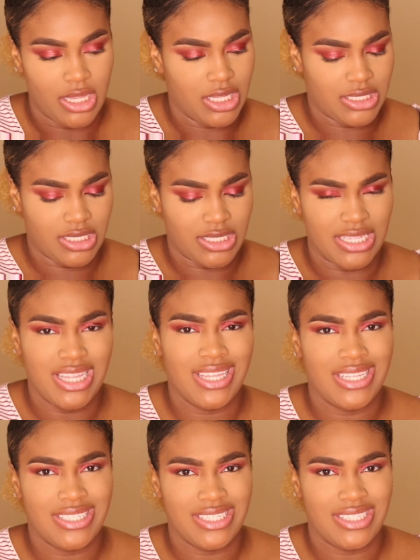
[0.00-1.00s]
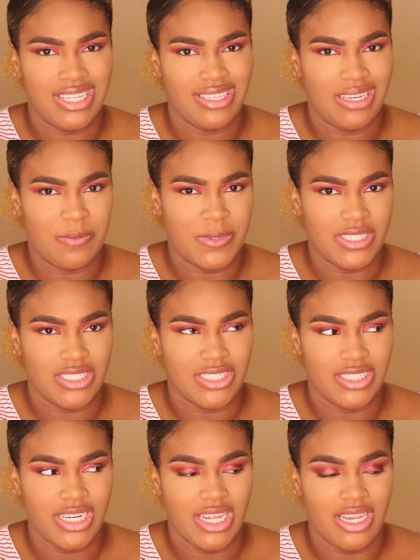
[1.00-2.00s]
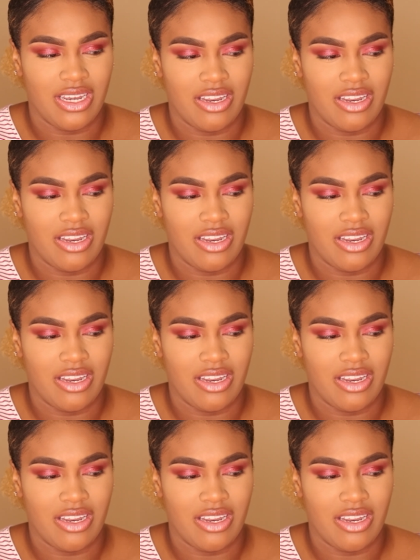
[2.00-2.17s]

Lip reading: I think this is the deepest shade,